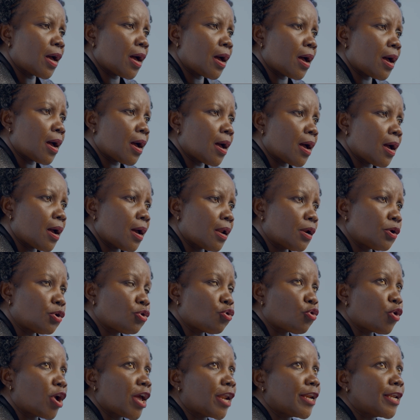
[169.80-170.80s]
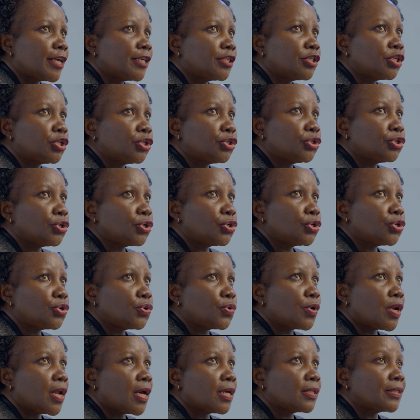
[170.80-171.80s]
an organization
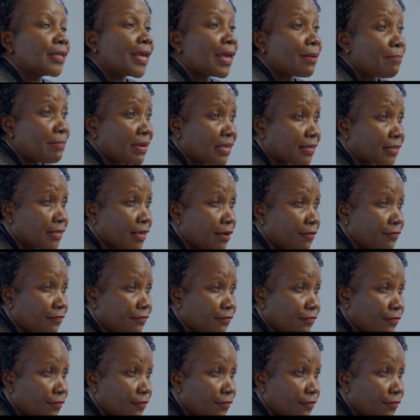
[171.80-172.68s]
known as MSF